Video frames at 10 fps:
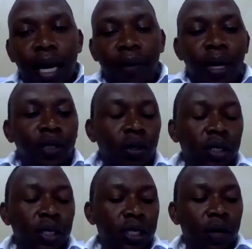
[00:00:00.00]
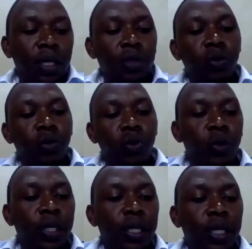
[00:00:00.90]
I mentioned something to do
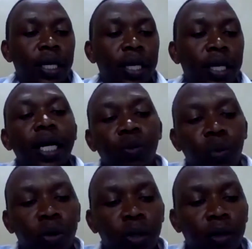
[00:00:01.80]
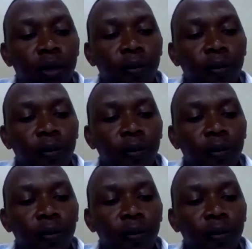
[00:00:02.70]
with the cash book.